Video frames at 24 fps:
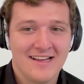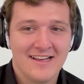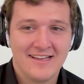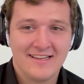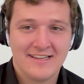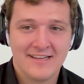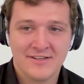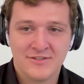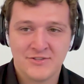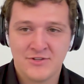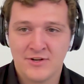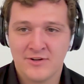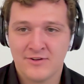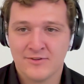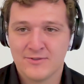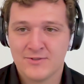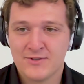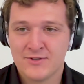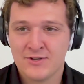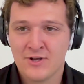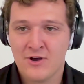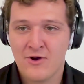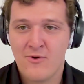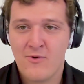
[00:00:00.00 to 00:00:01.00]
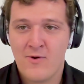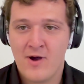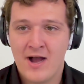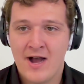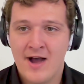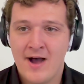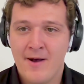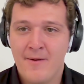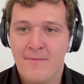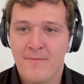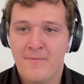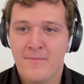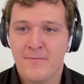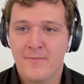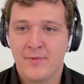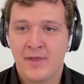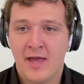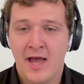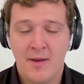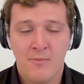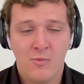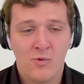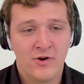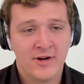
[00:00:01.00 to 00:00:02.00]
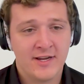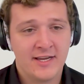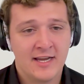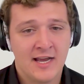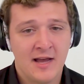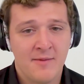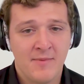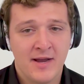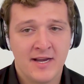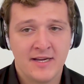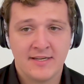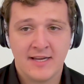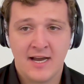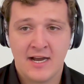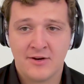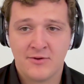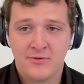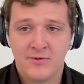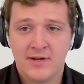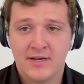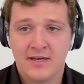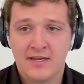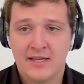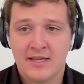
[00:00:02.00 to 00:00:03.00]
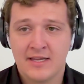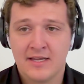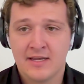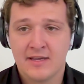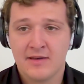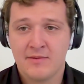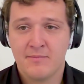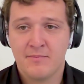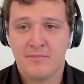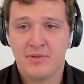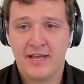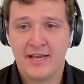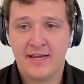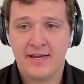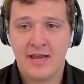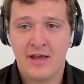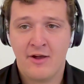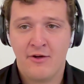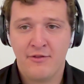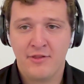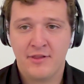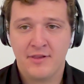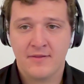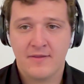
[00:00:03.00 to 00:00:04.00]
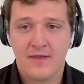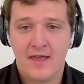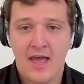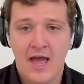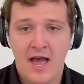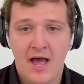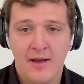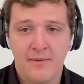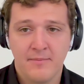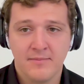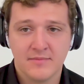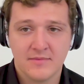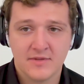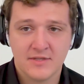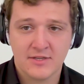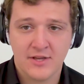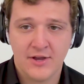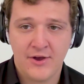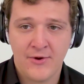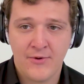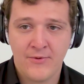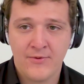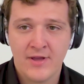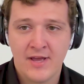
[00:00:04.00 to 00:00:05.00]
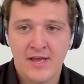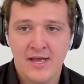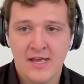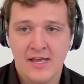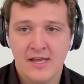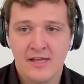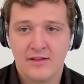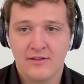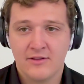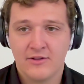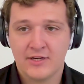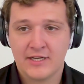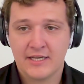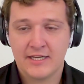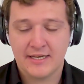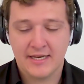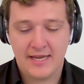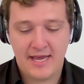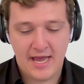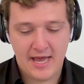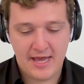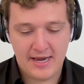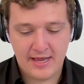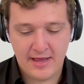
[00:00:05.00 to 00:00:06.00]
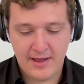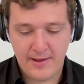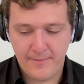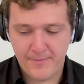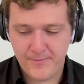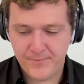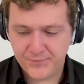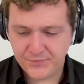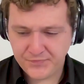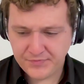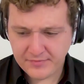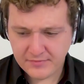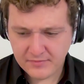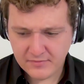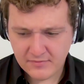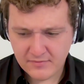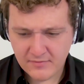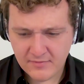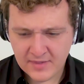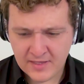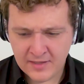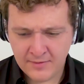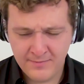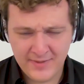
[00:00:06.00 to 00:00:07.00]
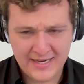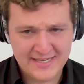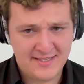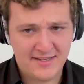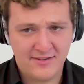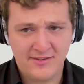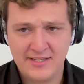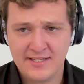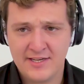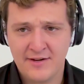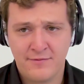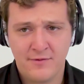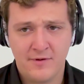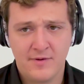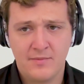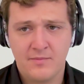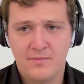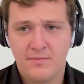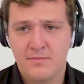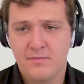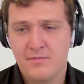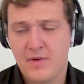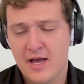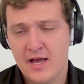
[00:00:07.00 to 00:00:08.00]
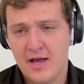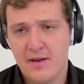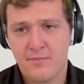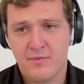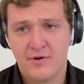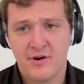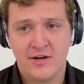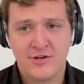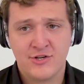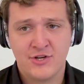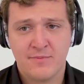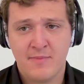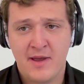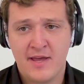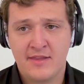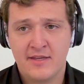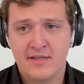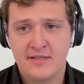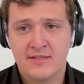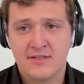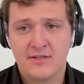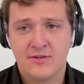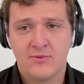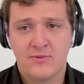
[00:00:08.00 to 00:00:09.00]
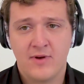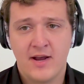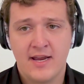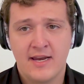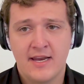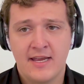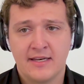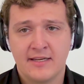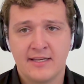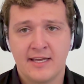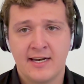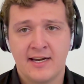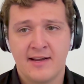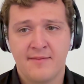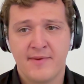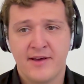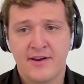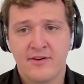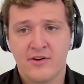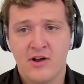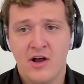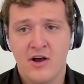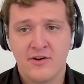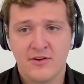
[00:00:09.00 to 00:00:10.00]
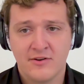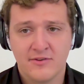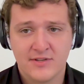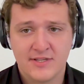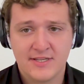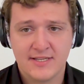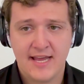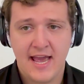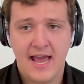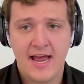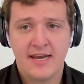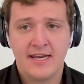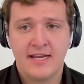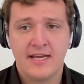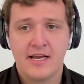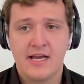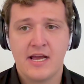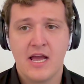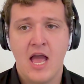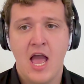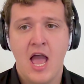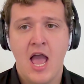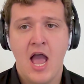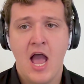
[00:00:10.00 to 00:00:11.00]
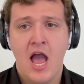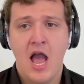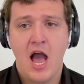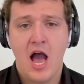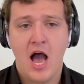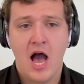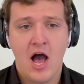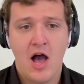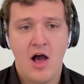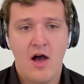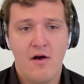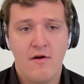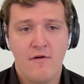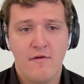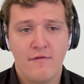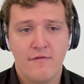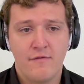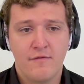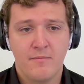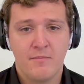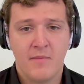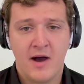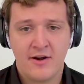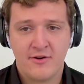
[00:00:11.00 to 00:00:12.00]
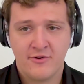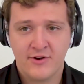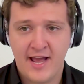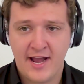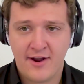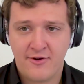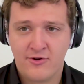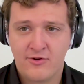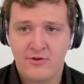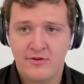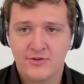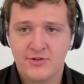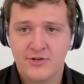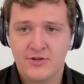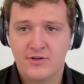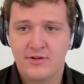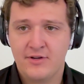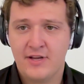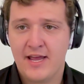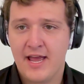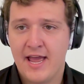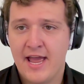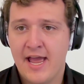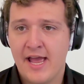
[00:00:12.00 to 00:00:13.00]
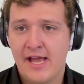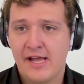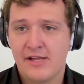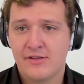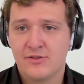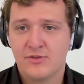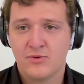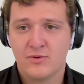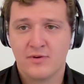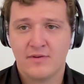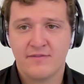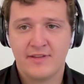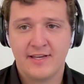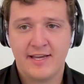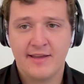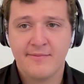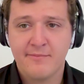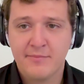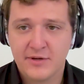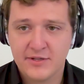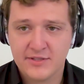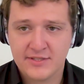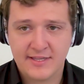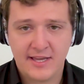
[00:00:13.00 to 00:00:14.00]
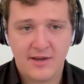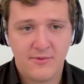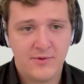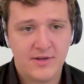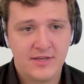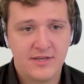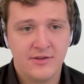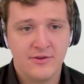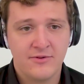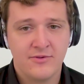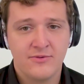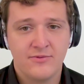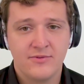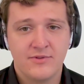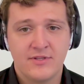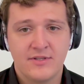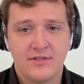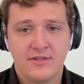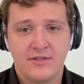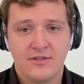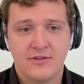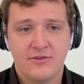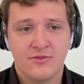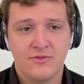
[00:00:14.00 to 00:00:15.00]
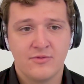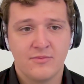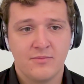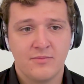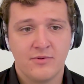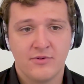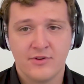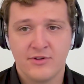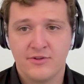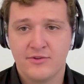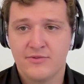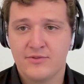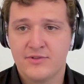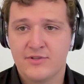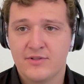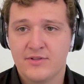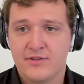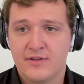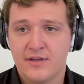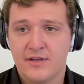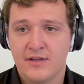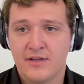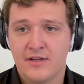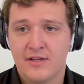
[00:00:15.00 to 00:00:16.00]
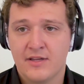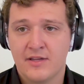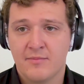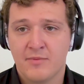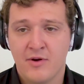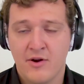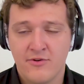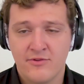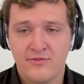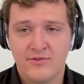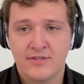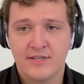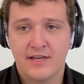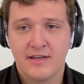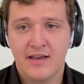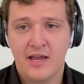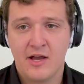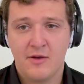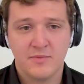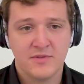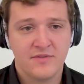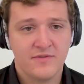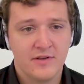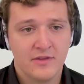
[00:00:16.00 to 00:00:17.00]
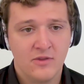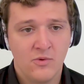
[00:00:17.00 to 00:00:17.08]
Yes, sir. So um, I'm working on my doctorate in plant health. Um, so looking at um, basically different uh, production methods, right, and getting a better understanding of modern agriculture and sort of the inputs that we use to produce the, the produce that helps feed the